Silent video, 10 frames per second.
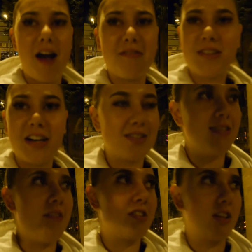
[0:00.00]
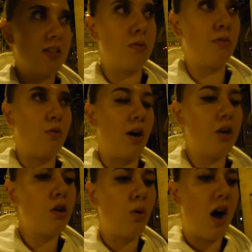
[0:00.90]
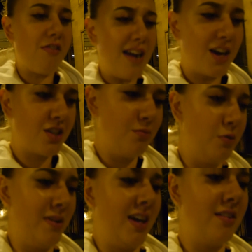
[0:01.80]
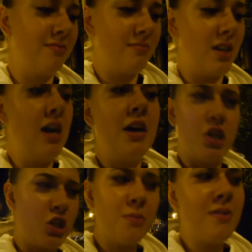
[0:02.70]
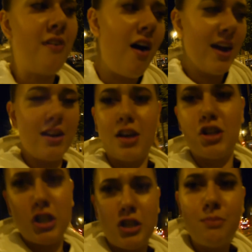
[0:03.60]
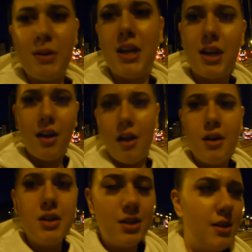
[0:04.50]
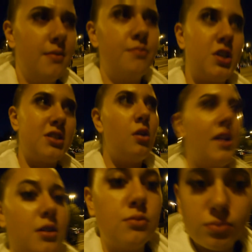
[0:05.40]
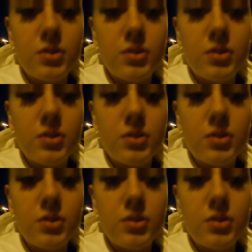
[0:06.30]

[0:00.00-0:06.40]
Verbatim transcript: I've, I've never done this before. I don't know what her reaction will be. She should be fine. Like she should be. She's not like.